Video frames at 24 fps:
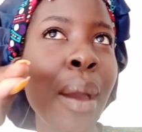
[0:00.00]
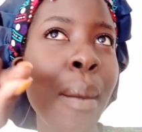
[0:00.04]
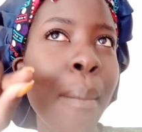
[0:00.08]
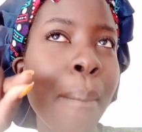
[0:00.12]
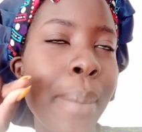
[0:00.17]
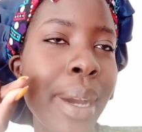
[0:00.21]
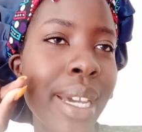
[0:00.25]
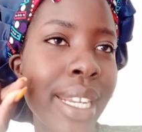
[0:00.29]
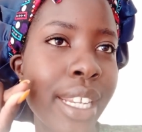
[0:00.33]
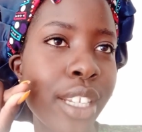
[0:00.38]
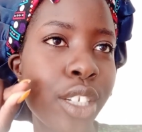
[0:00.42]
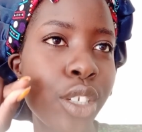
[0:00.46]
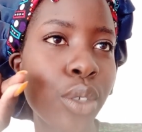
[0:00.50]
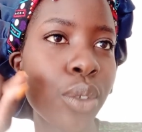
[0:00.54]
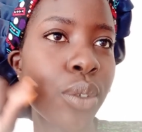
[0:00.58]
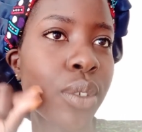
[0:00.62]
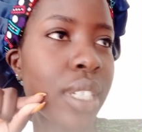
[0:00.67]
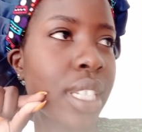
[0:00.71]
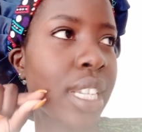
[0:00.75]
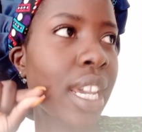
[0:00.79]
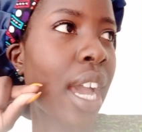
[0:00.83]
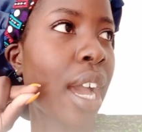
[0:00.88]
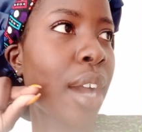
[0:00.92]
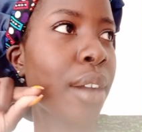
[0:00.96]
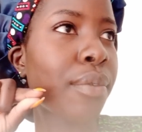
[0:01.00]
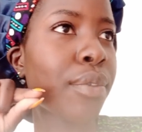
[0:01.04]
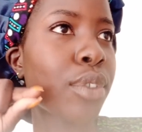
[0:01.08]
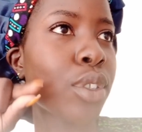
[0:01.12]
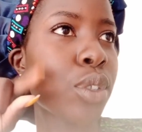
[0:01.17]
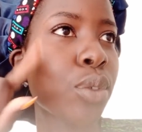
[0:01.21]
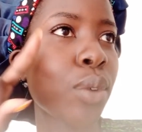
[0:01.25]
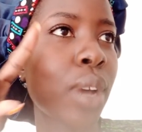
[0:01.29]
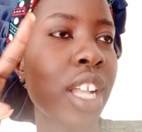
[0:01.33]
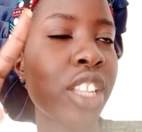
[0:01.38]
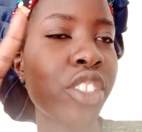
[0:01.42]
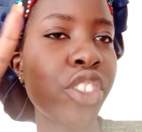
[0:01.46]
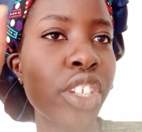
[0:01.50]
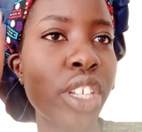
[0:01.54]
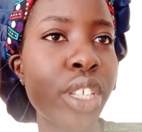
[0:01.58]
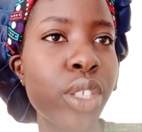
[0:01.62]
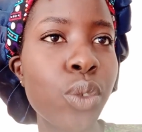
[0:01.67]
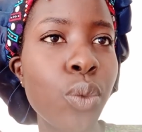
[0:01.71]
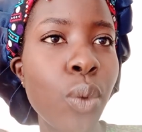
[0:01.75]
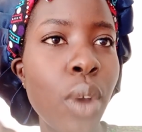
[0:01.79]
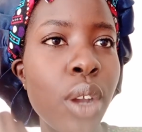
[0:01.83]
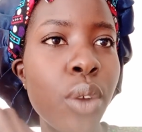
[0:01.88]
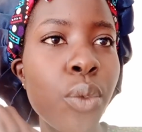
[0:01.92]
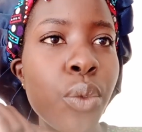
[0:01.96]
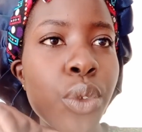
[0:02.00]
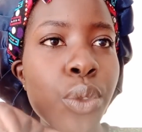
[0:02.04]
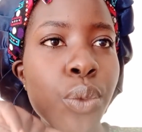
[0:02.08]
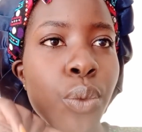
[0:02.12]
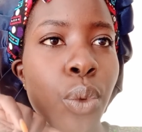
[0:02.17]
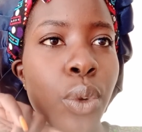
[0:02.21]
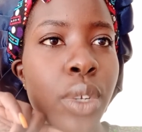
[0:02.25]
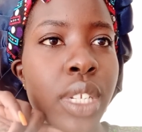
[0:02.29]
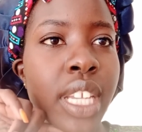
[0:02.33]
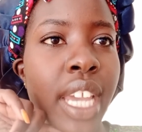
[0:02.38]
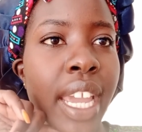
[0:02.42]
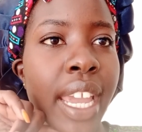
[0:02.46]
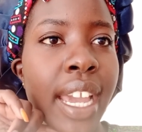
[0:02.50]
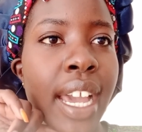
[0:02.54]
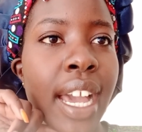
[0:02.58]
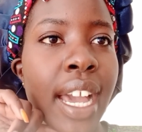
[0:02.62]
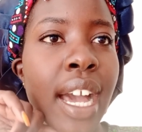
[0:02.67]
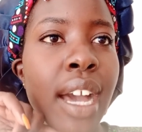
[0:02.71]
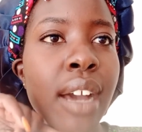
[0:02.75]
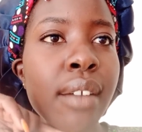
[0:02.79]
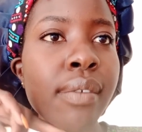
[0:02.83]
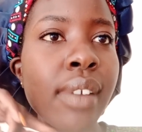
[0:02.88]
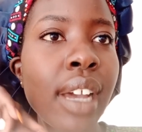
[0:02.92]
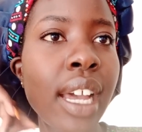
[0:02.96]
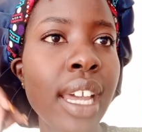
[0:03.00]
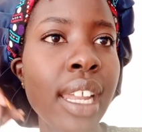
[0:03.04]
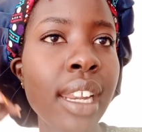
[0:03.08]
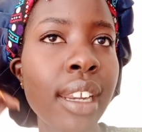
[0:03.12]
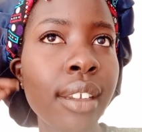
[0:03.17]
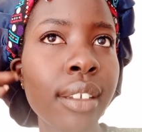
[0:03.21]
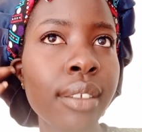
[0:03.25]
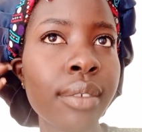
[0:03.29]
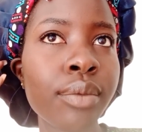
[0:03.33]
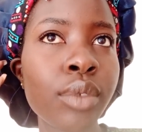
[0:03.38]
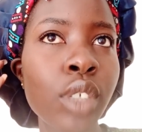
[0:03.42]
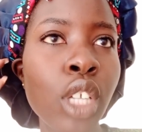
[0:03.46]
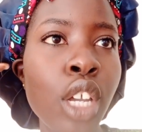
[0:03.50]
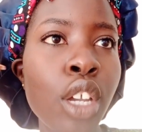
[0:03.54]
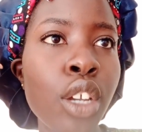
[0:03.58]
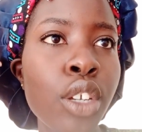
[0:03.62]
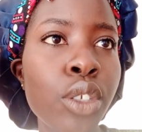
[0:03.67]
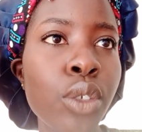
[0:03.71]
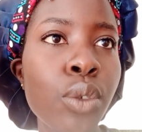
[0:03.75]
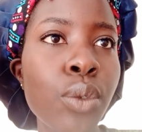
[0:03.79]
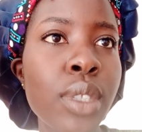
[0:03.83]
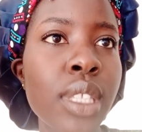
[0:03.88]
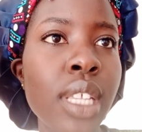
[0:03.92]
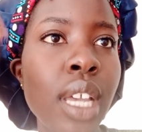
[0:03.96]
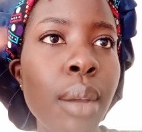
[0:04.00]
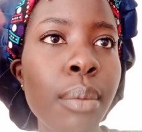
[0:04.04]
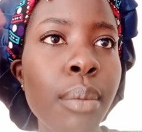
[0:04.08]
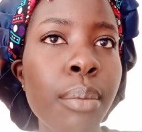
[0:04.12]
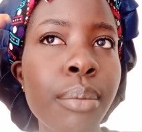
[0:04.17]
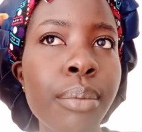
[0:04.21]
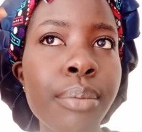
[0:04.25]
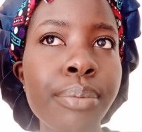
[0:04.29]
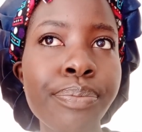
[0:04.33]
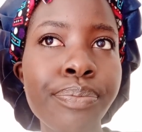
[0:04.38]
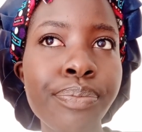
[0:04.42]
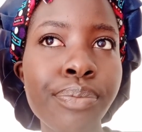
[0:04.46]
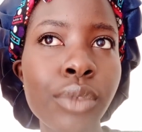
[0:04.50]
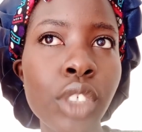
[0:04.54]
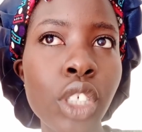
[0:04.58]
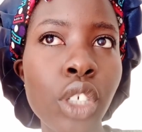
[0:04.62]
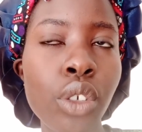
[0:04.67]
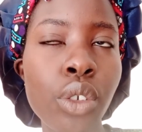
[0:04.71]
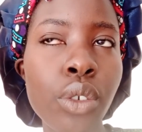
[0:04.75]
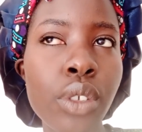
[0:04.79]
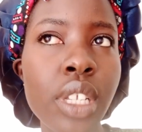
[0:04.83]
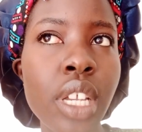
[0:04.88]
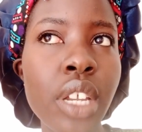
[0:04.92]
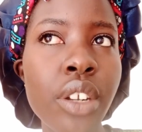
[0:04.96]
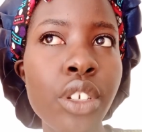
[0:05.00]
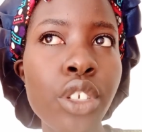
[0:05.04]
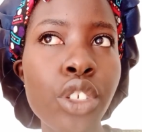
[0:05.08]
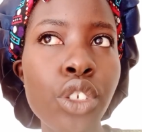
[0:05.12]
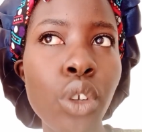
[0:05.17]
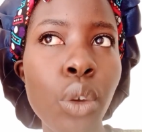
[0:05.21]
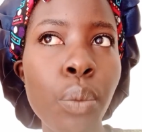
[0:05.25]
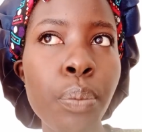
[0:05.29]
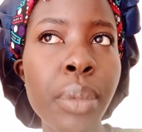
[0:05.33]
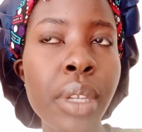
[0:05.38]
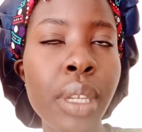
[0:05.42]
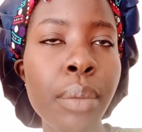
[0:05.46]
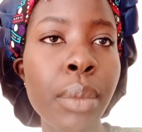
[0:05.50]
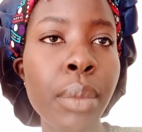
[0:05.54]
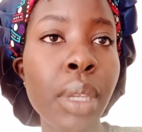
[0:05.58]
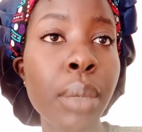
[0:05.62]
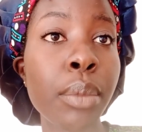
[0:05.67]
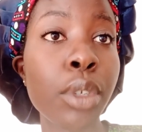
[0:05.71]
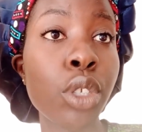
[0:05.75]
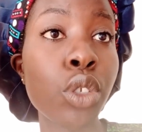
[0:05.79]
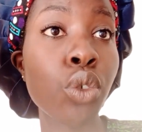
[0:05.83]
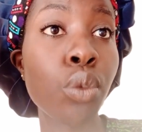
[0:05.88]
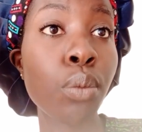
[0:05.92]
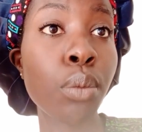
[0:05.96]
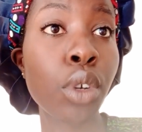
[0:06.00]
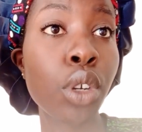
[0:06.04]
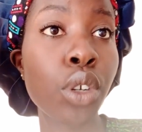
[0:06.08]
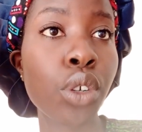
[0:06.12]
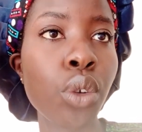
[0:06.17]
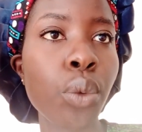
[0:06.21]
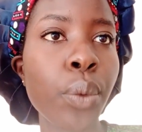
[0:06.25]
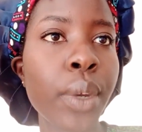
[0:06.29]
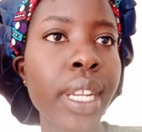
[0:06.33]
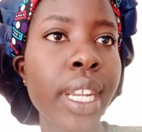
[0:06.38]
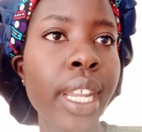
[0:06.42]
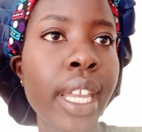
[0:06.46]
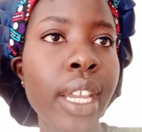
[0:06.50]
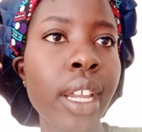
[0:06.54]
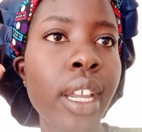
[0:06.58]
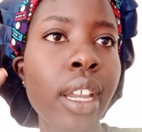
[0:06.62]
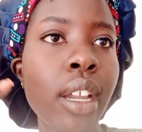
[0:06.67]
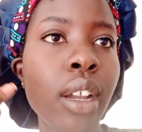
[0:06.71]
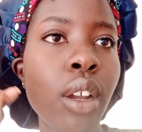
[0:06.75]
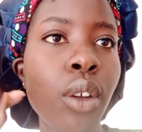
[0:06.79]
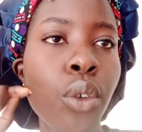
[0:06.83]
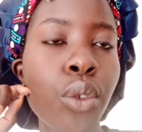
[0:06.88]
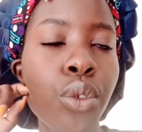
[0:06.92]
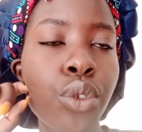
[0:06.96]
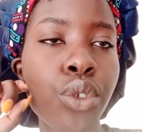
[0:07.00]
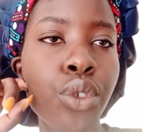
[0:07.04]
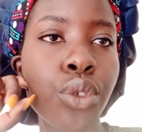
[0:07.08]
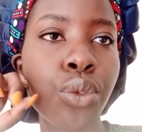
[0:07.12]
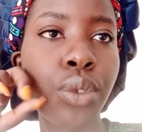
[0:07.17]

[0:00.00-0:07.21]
but I don't have so I'll just work with what I have I'll do some grocery shopping maybe tomorrow when I go to